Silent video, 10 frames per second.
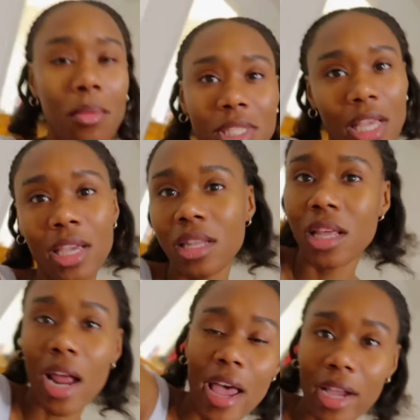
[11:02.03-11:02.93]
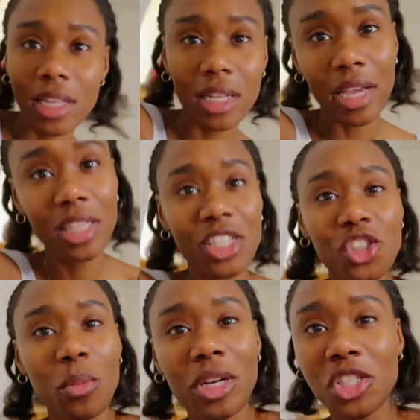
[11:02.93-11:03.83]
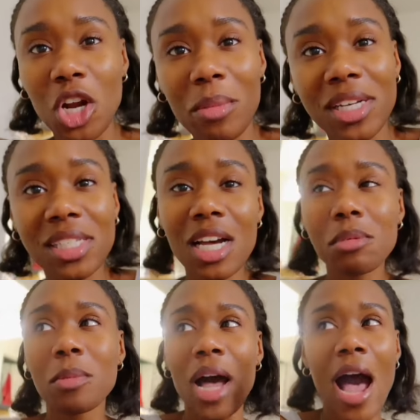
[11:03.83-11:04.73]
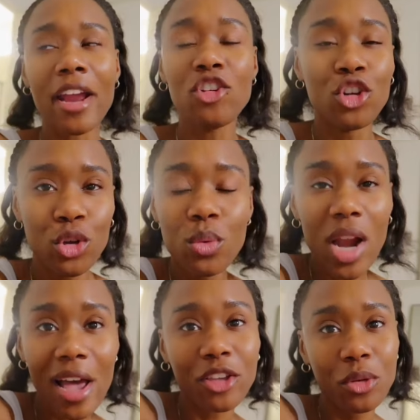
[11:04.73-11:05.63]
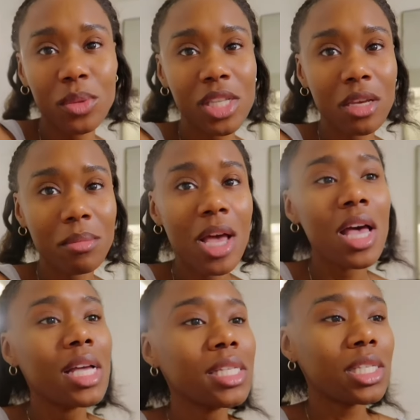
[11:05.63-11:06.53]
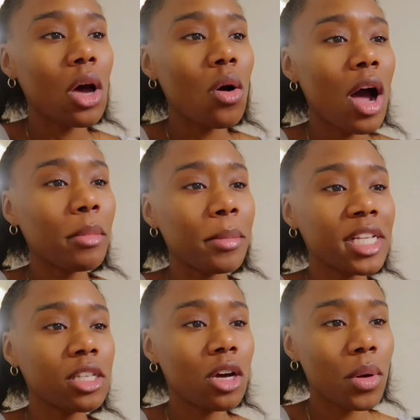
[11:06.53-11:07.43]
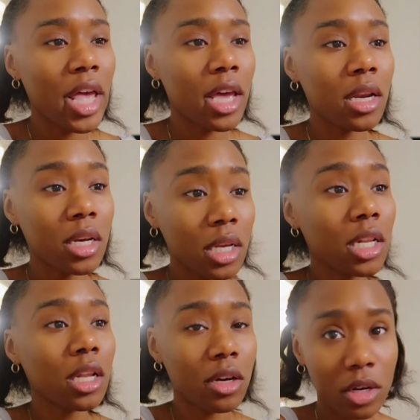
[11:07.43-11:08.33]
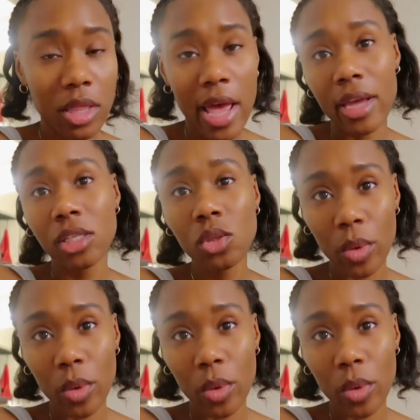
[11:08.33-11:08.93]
was in that I had collected so many Starbucks cups. But I do not use them. So, I'm about to go ahead and declutter that as